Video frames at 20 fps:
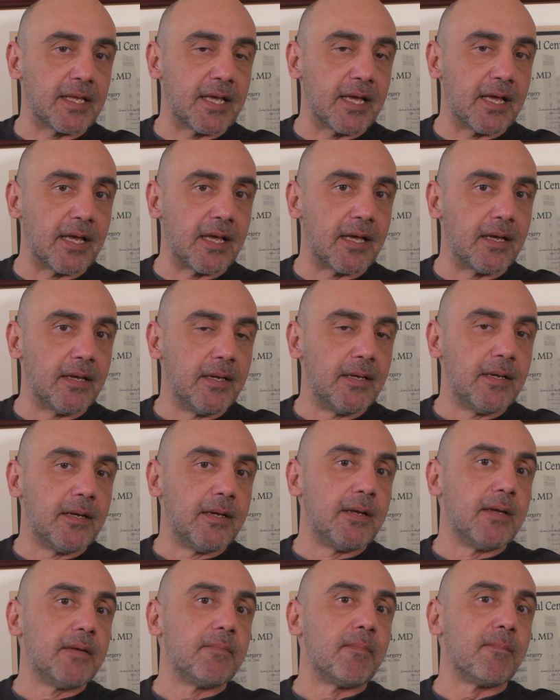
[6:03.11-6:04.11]
the
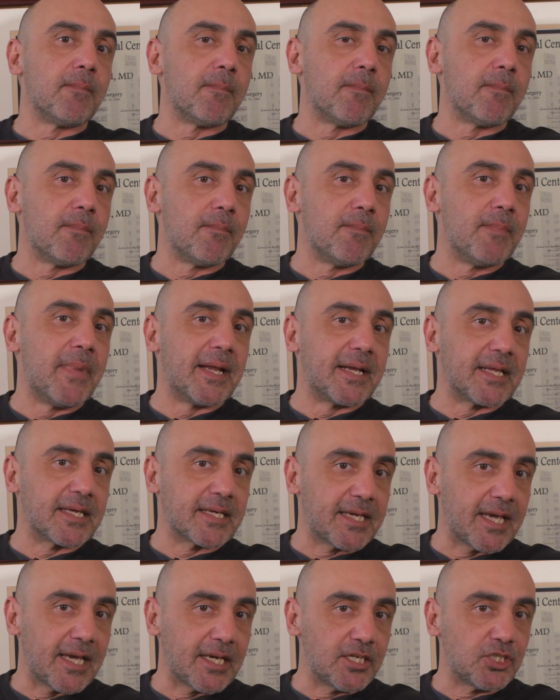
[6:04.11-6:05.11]

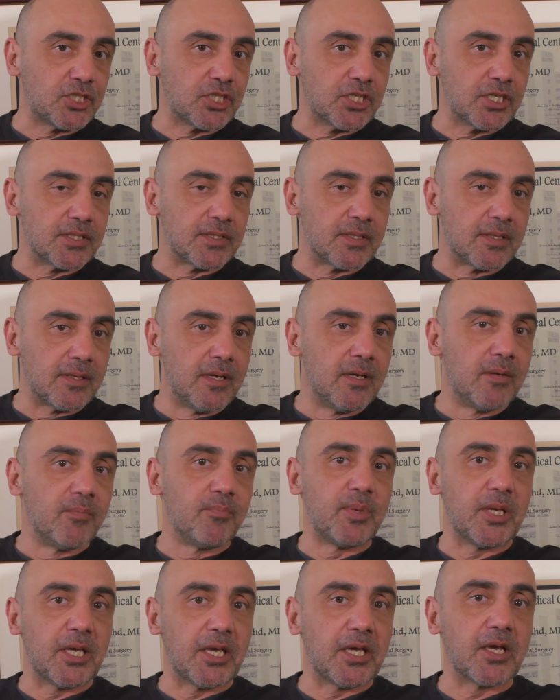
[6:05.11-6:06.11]
medication
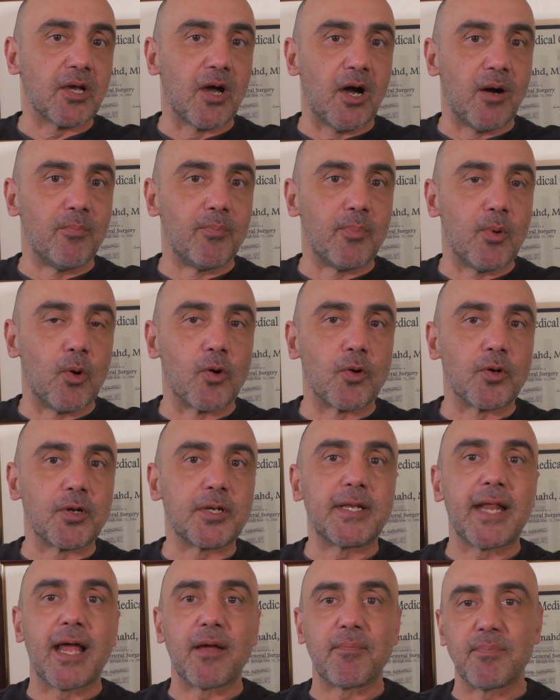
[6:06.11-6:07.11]
being on
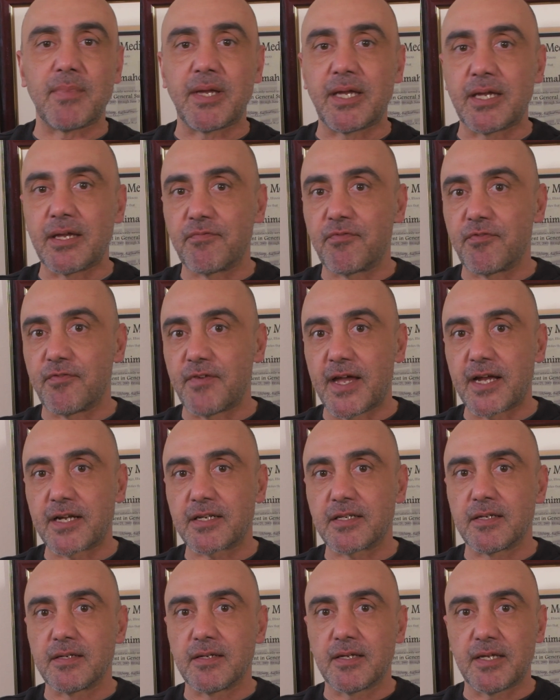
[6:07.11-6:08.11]
board that may
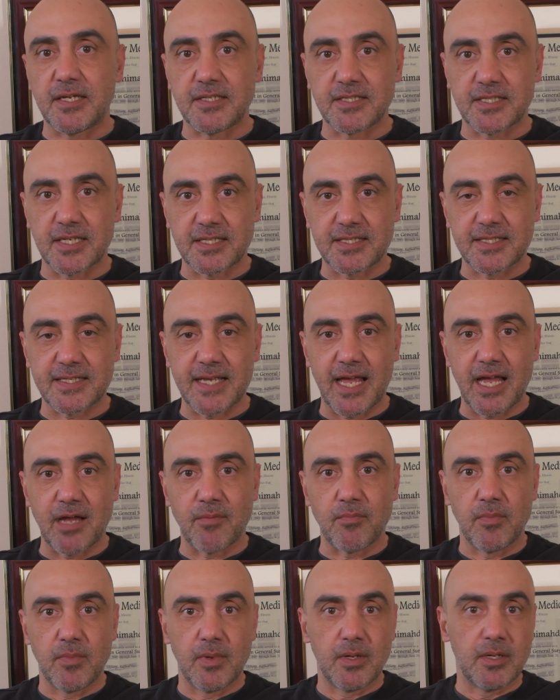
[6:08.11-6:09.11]
affect his
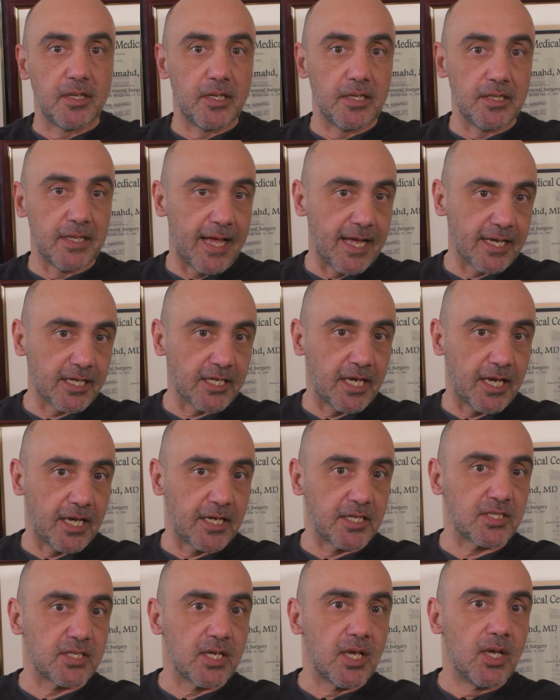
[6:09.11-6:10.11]
exam. In that
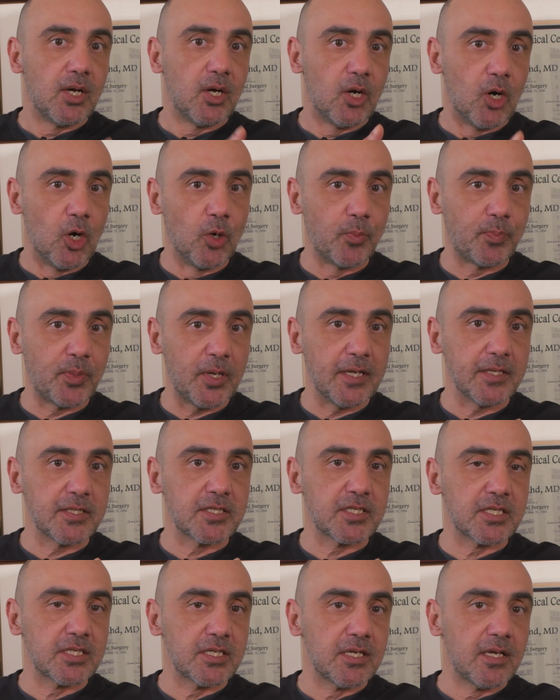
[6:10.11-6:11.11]
case,
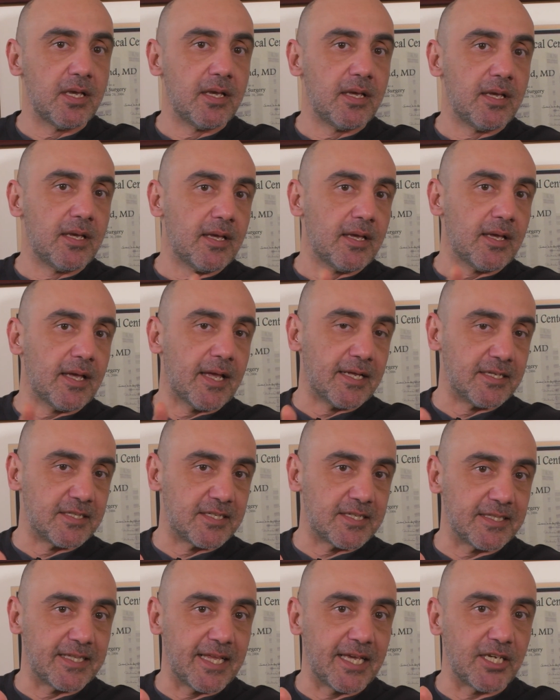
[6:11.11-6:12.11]
opiates and
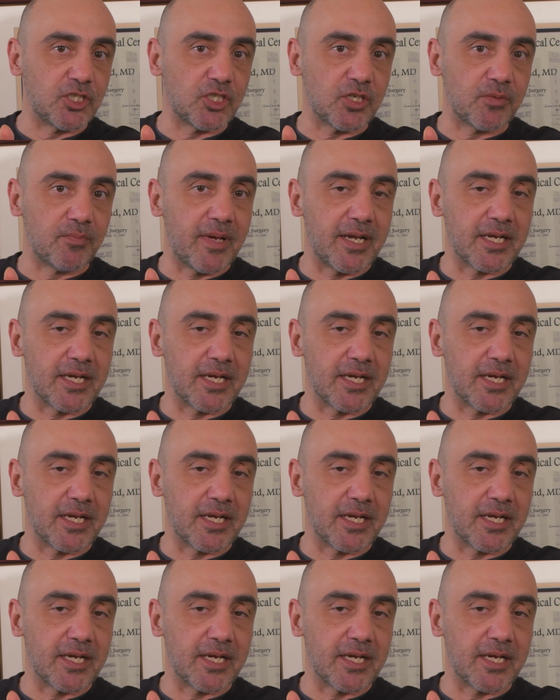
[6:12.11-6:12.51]
sedation